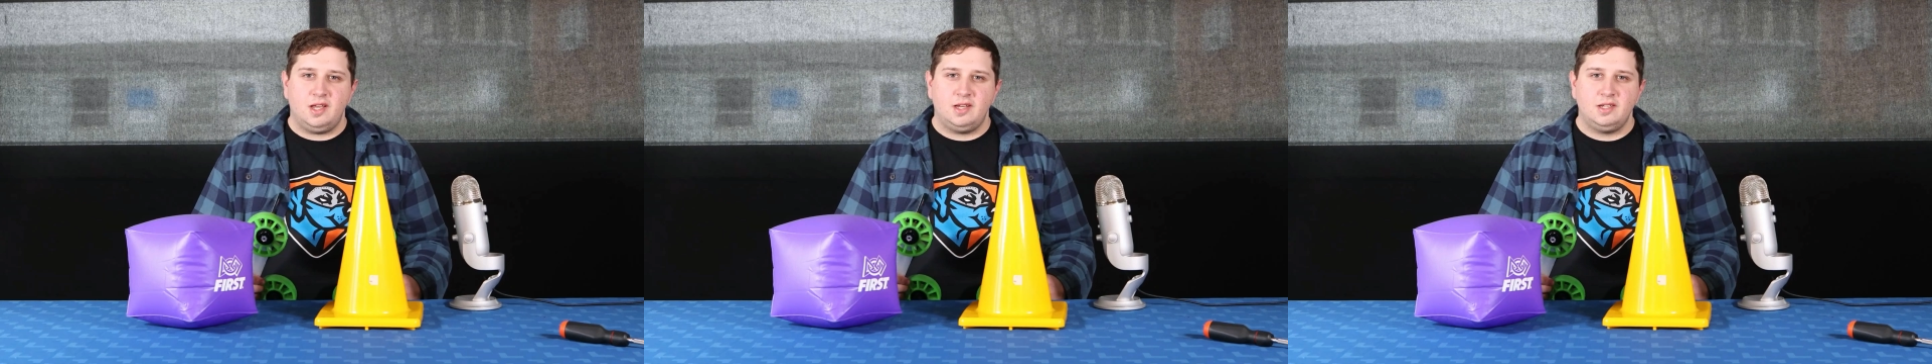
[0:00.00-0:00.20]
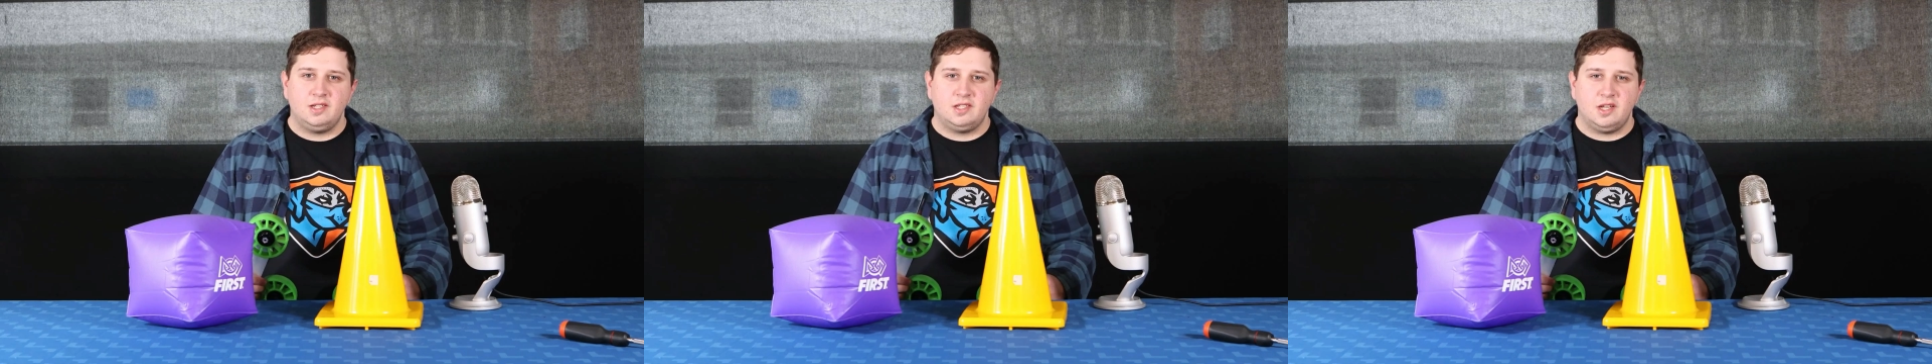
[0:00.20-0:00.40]

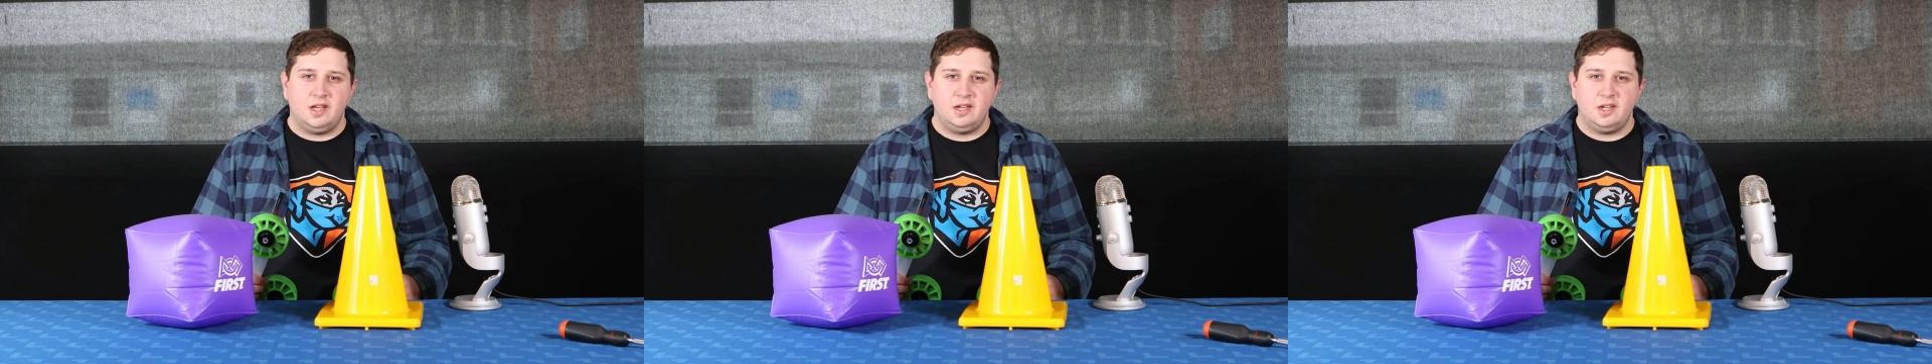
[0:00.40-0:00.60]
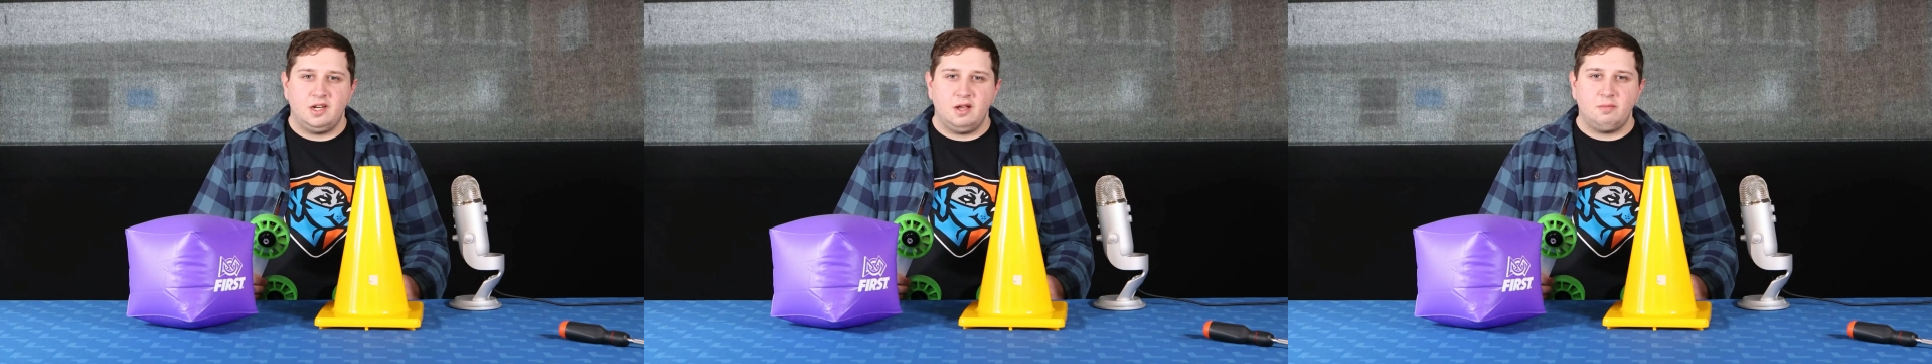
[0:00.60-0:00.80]
and
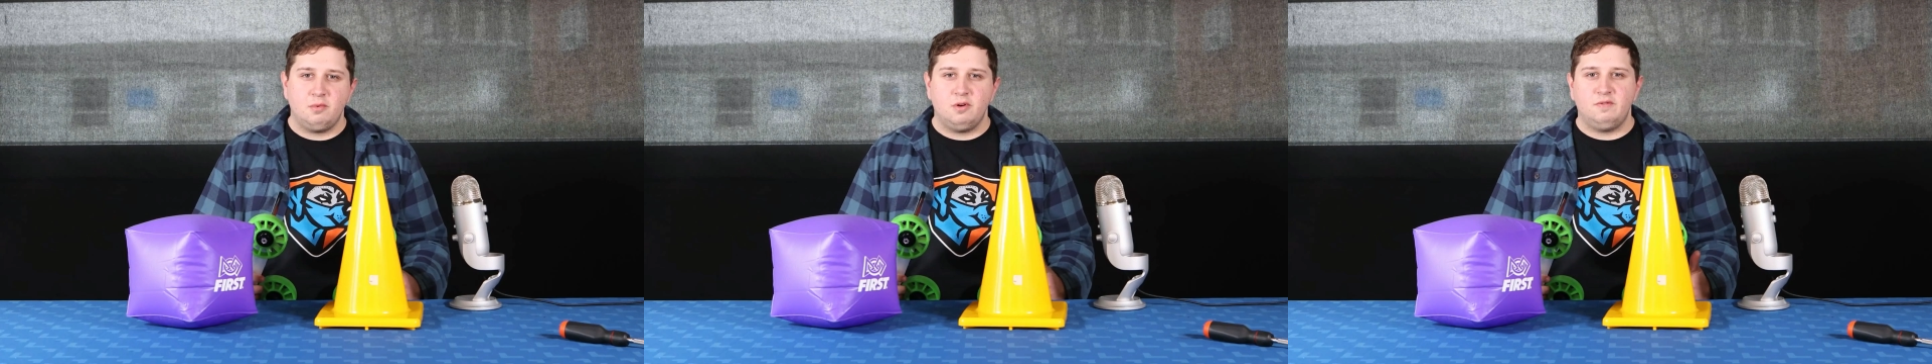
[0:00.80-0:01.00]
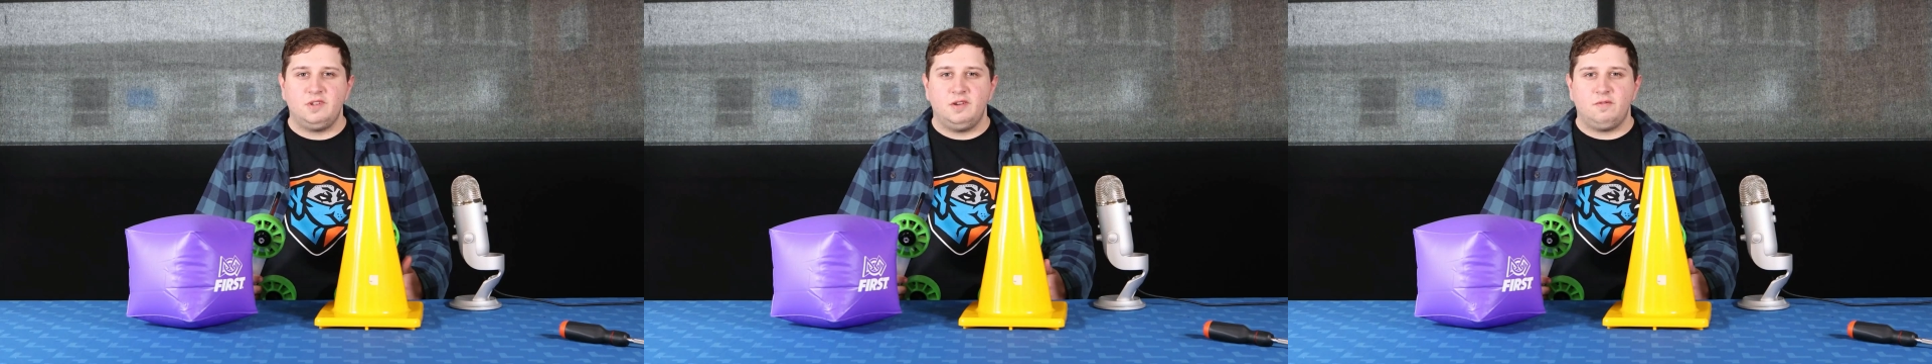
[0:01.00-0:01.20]
designed a
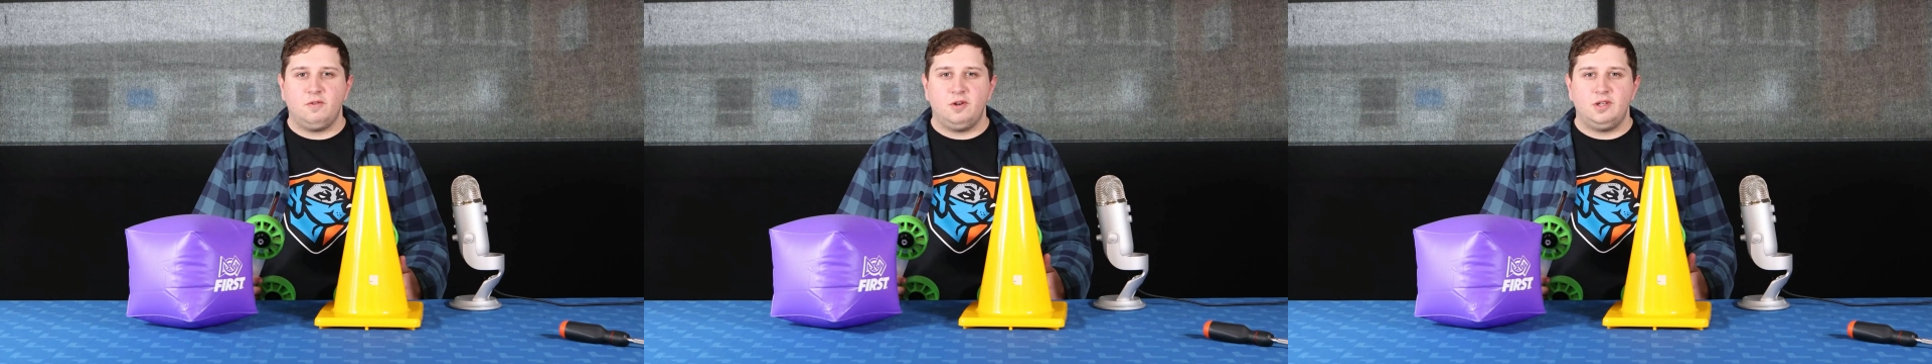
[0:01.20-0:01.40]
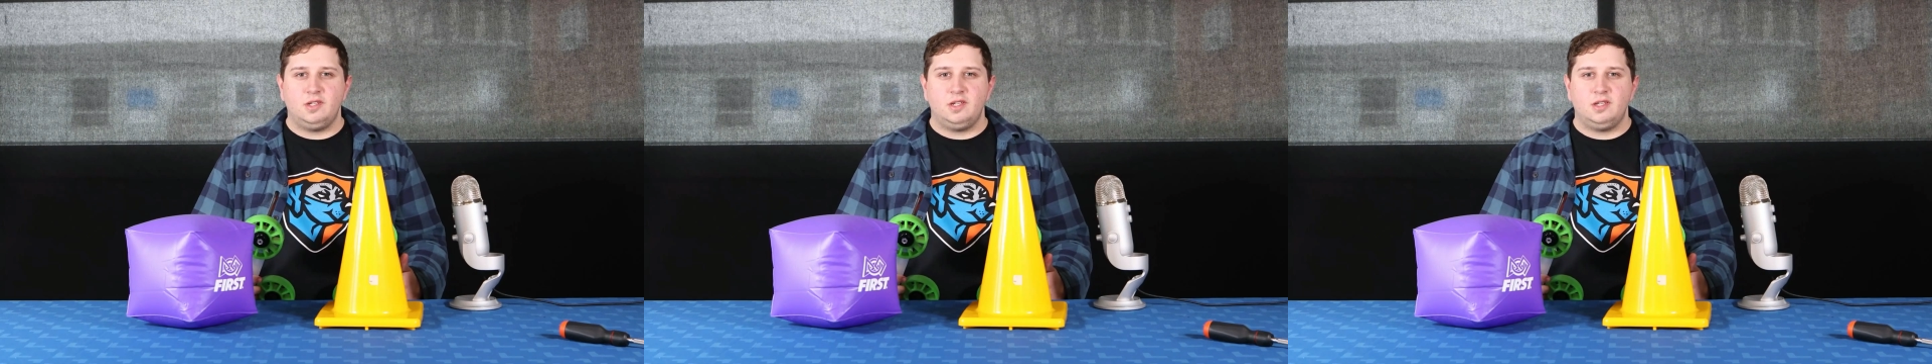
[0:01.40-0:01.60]
number of
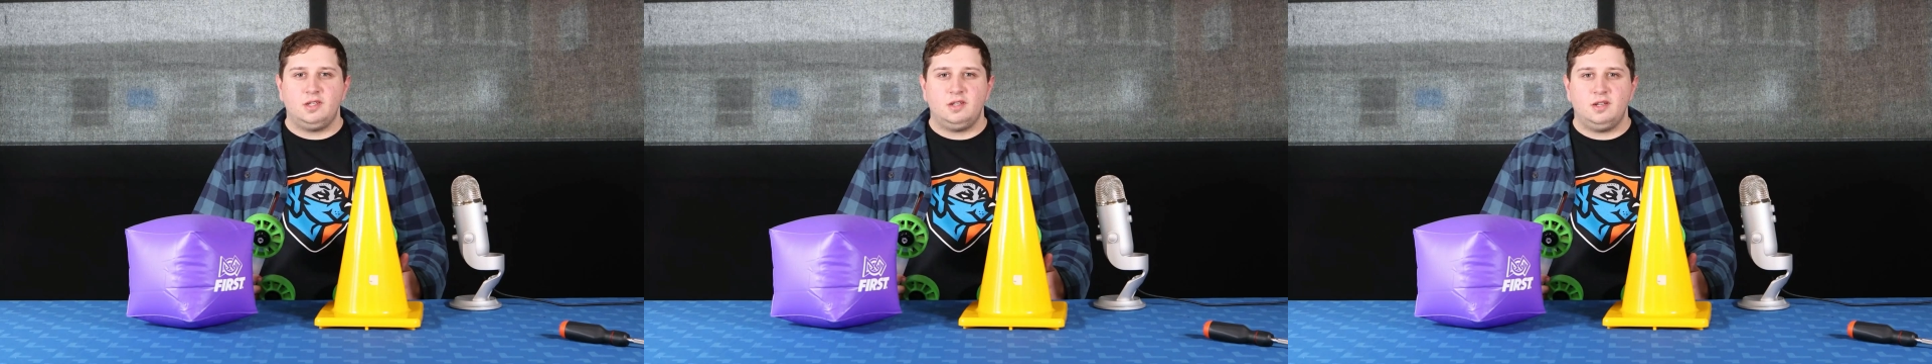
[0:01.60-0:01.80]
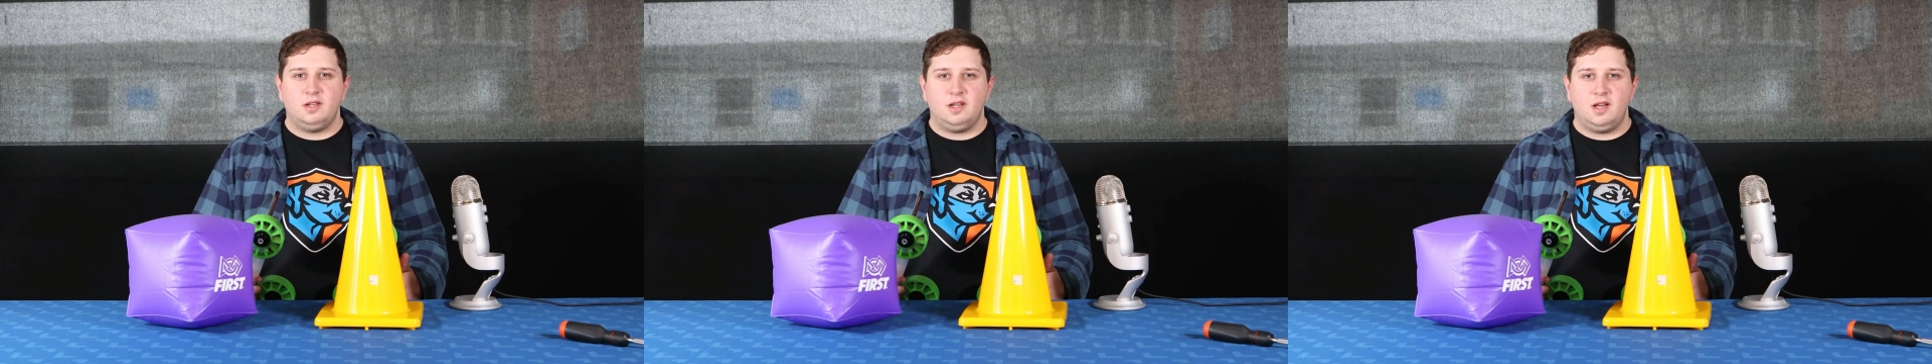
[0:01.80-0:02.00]

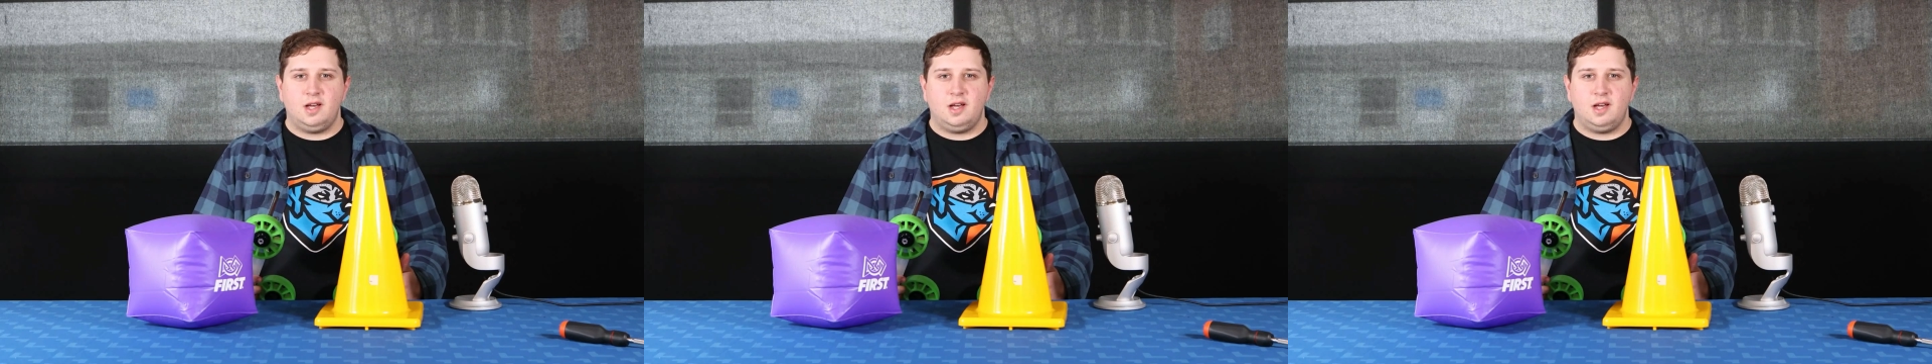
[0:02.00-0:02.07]
different